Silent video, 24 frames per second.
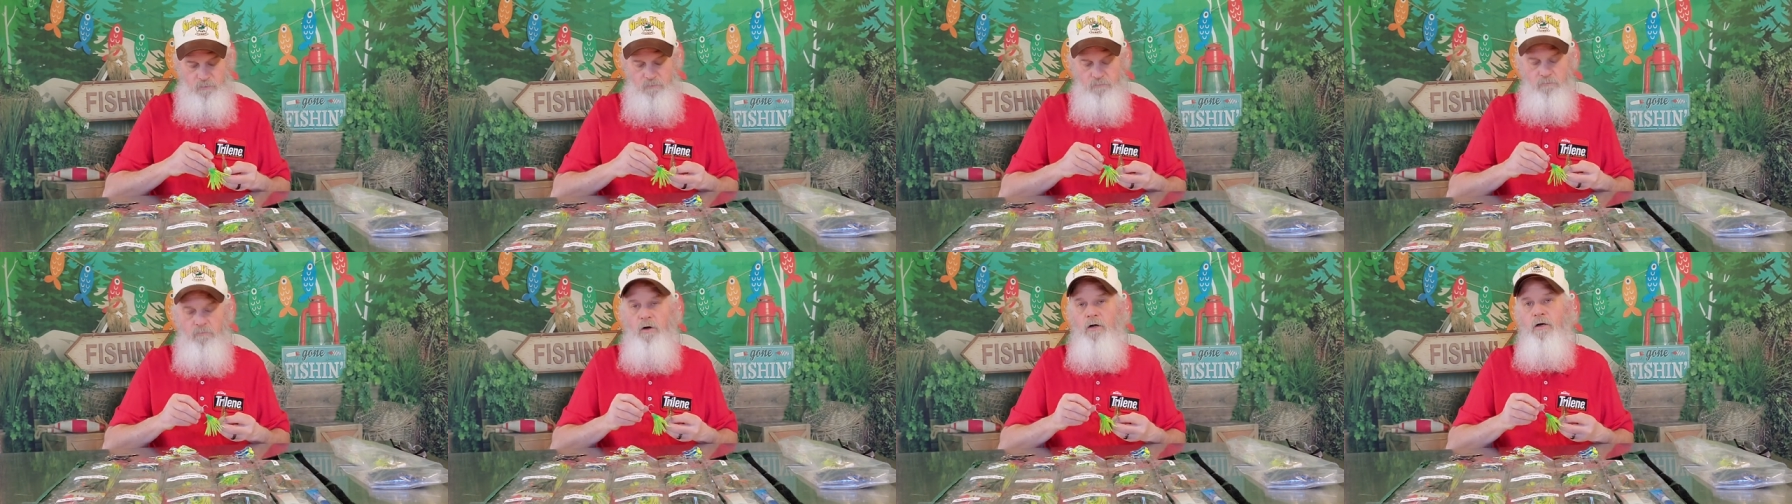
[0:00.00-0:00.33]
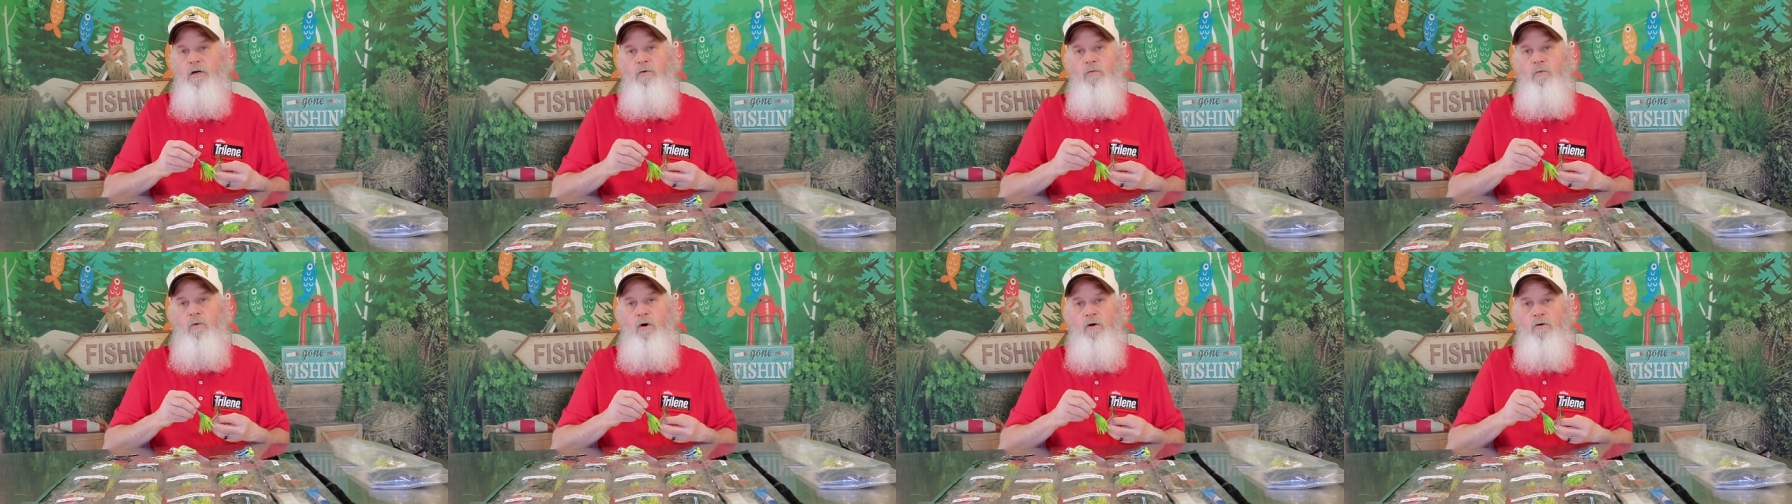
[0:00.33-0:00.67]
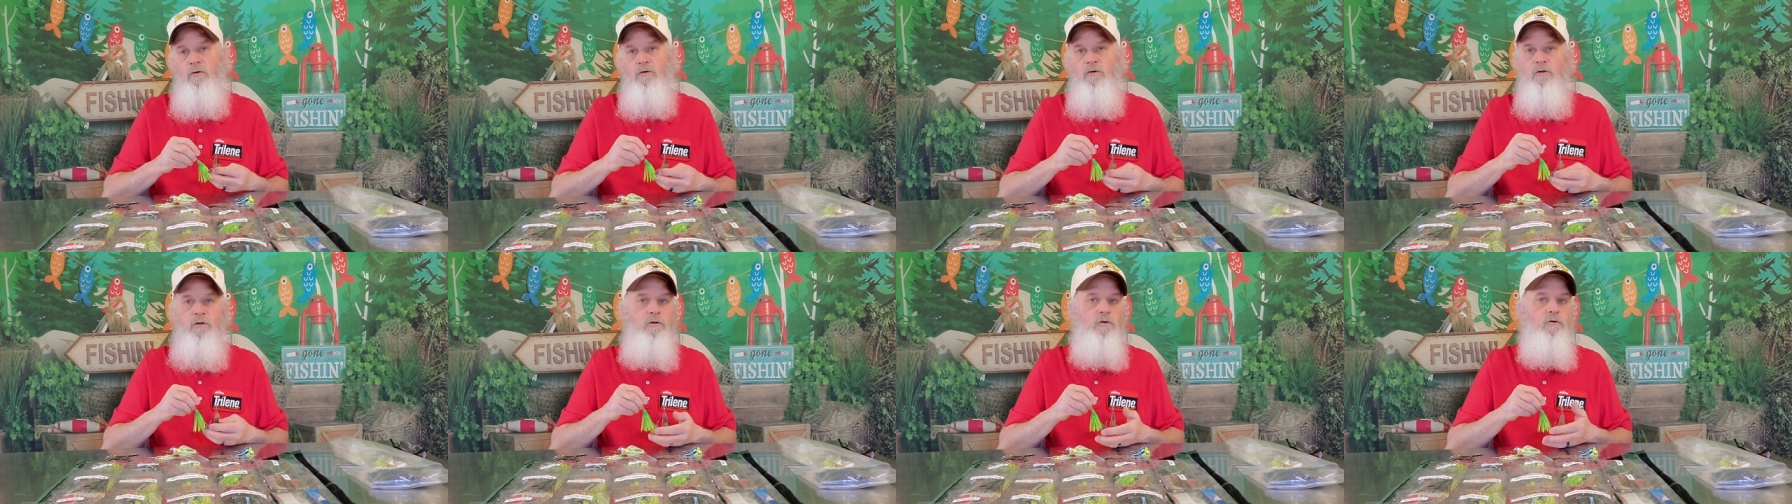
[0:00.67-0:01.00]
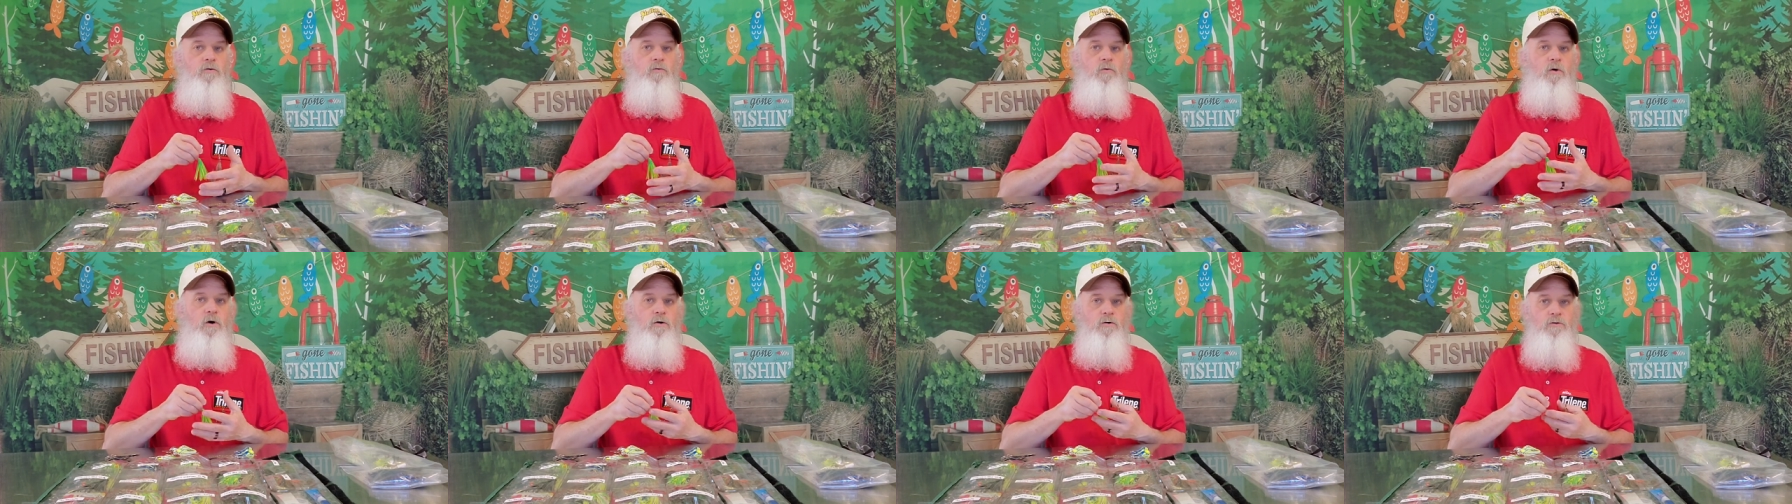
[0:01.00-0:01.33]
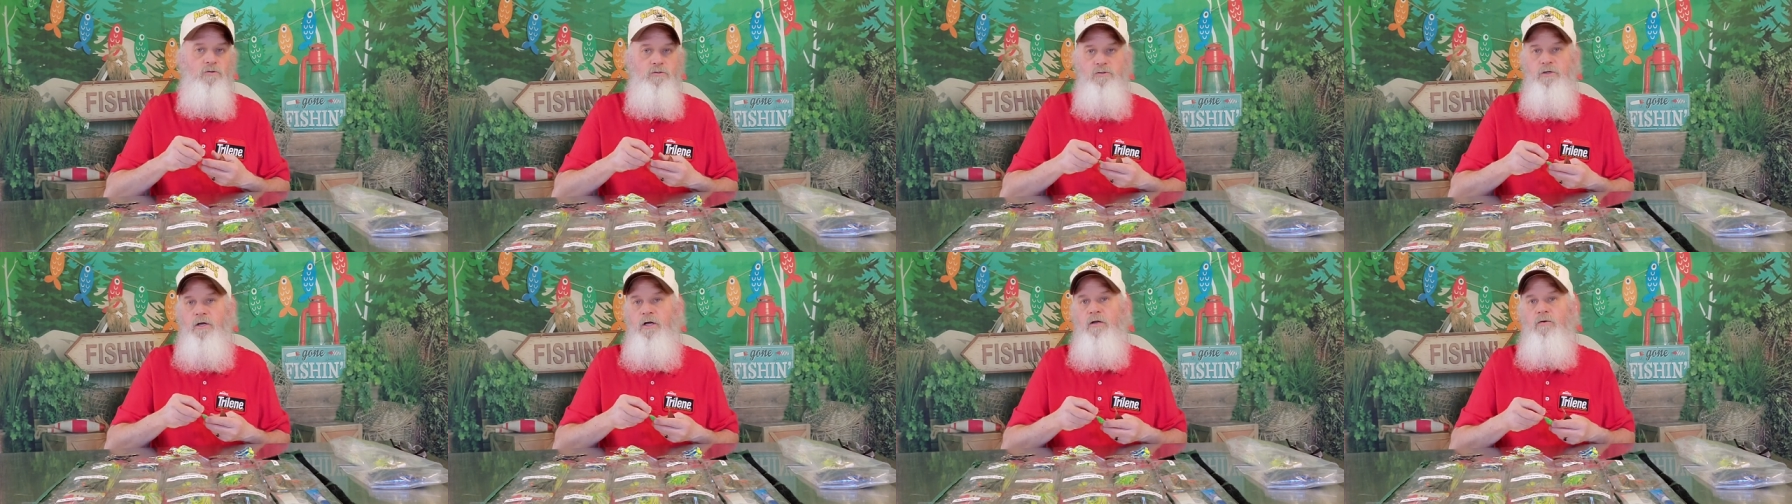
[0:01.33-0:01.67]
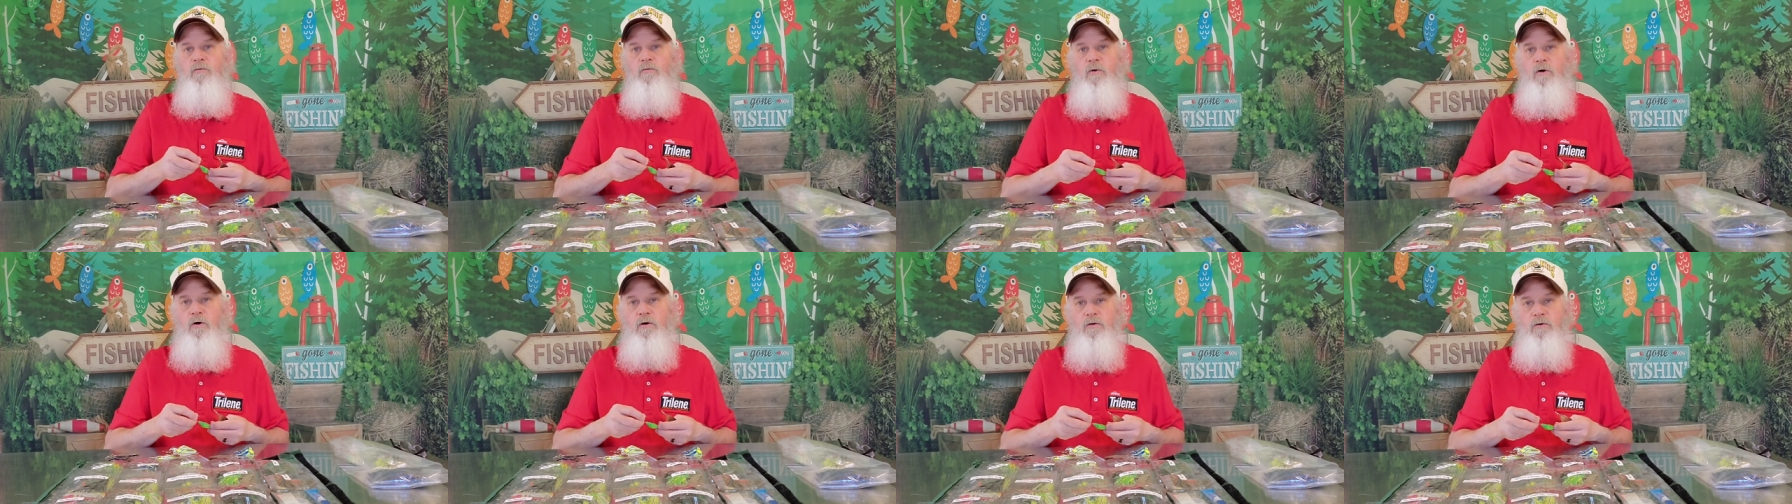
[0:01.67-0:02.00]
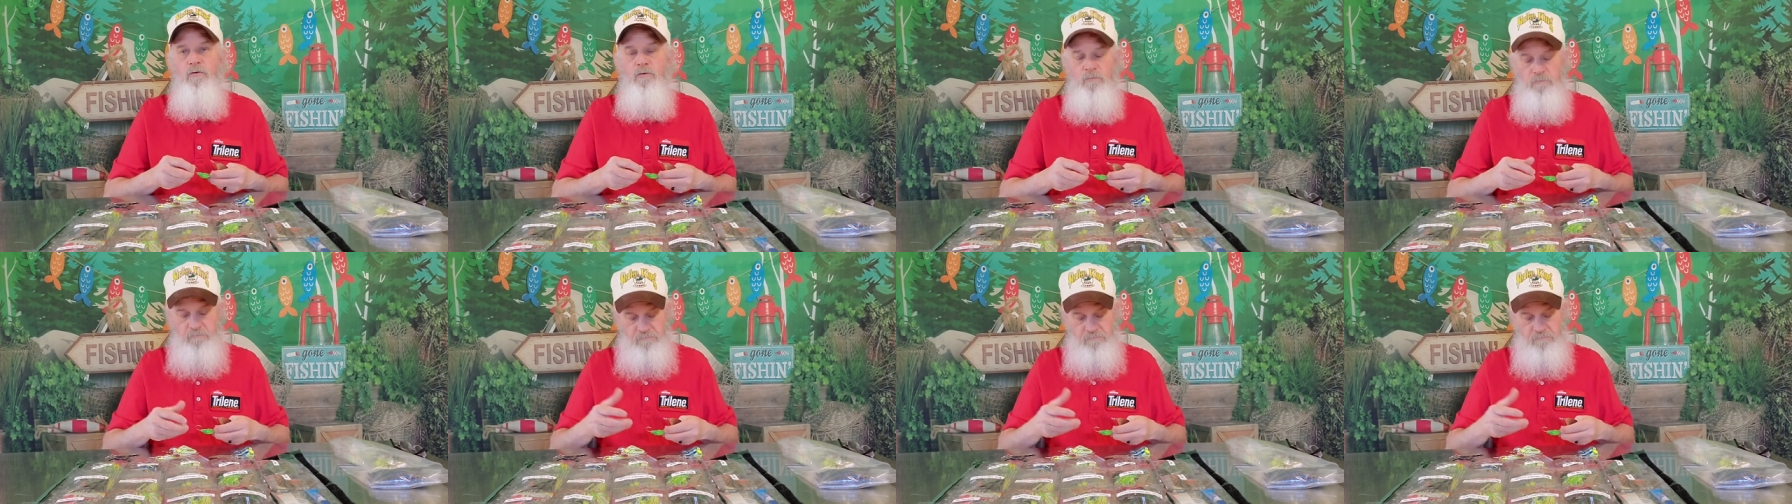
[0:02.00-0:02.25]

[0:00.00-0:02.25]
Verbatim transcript: muddy water, clear water, stained water.